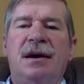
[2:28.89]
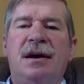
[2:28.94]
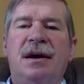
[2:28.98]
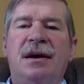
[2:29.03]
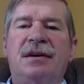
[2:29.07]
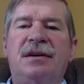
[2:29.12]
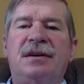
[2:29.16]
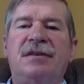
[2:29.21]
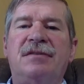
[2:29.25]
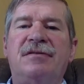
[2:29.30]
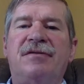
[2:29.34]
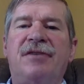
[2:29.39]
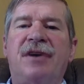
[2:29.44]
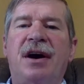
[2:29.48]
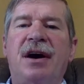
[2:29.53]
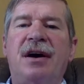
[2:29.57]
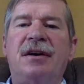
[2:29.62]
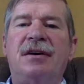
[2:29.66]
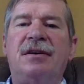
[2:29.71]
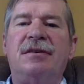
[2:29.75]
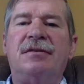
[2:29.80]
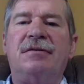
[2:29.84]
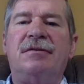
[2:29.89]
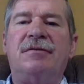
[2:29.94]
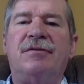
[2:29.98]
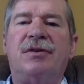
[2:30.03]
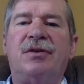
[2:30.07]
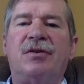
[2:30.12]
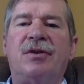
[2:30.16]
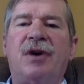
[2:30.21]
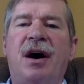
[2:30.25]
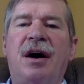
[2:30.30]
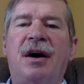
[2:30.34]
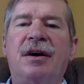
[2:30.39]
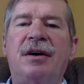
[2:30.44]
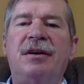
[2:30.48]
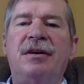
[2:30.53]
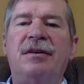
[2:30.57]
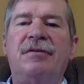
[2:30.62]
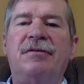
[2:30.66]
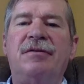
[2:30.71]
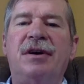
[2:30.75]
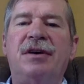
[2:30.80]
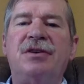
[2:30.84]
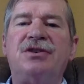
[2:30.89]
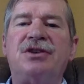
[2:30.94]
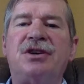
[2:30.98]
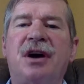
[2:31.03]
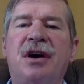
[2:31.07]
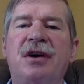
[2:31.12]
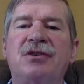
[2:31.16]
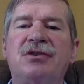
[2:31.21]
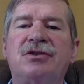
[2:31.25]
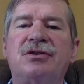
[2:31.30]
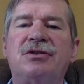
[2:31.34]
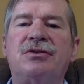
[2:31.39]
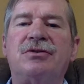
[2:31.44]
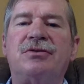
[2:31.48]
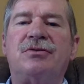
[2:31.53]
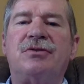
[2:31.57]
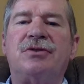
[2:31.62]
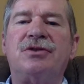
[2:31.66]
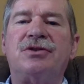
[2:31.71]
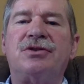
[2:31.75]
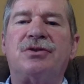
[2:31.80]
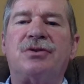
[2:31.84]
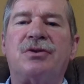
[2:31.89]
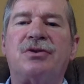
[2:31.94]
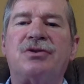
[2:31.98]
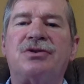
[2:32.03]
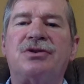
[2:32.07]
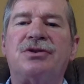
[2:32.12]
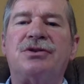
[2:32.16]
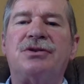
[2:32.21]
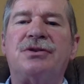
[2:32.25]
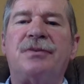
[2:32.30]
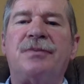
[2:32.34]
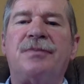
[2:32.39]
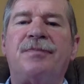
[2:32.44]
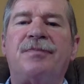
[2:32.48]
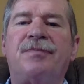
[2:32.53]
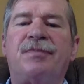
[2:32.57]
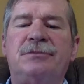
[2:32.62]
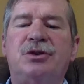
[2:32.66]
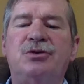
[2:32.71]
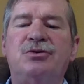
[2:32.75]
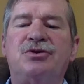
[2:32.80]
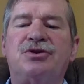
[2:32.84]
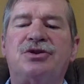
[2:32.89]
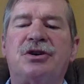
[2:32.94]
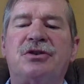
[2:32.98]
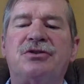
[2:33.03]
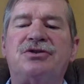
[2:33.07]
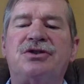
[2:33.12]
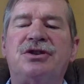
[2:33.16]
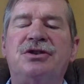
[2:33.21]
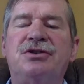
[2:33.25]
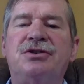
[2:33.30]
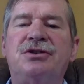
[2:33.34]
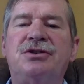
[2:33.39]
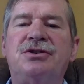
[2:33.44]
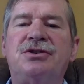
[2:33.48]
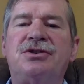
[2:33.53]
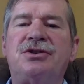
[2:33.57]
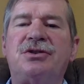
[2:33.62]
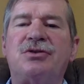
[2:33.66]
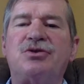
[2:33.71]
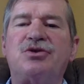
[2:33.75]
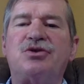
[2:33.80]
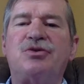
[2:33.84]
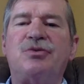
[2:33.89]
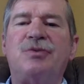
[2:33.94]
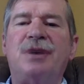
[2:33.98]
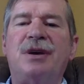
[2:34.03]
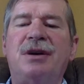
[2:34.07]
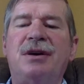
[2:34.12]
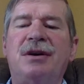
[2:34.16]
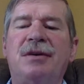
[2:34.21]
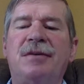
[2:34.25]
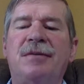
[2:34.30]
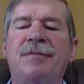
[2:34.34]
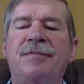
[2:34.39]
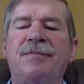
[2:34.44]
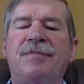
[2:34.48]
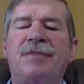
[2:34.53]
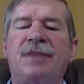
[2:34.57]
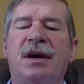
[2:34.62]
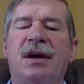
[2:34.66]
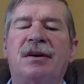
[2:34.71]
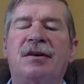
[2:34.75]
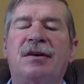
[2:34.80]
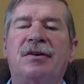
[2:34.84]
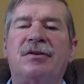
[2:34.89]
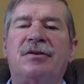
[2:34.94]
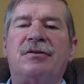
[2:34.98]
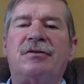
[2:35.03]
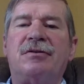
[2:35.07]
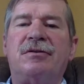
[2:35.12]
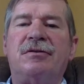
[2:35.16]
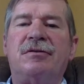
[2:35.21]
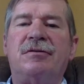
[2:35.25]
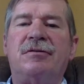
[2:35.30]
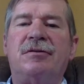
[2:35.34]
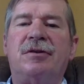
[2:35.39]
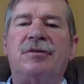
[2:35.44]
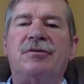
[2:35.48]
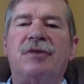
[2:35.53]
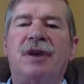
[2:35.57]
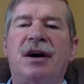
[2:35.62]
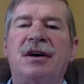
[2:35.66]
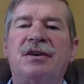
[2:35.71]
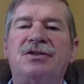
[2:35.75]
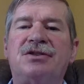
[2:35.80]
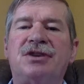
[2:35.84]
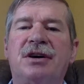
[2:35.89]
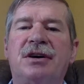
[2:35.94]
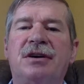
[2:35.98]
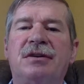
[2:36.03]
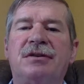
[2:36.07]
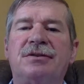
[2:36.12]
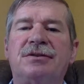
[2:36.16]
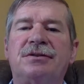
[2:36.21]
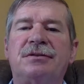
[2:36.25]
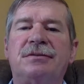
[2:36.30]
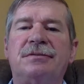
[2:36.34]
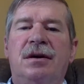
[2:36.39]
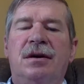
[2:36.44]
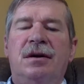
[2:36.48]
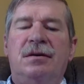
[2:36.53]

and can find a variety of educational resources through search engines, social media, and other online channels.